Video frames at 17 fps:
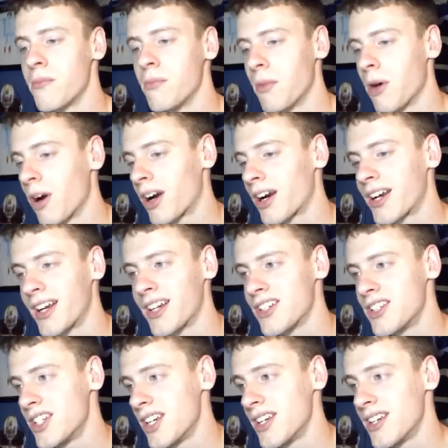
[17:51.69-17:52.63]
marketing
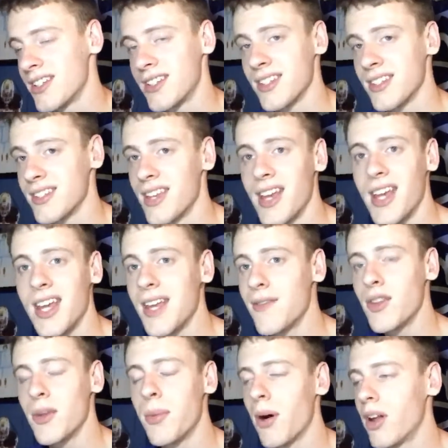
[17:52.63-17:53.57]
geniuses.
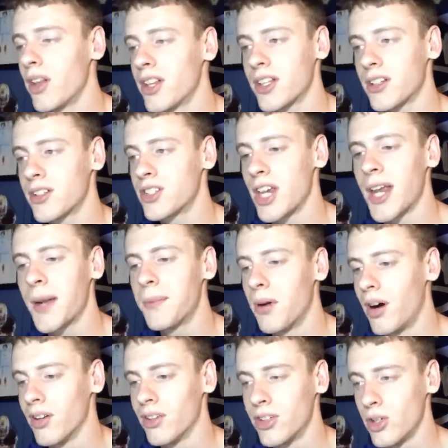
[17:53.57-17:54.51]
Even the Jake
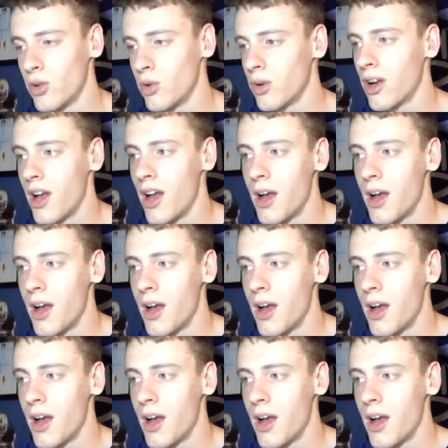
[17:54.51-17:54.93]
Paul, too.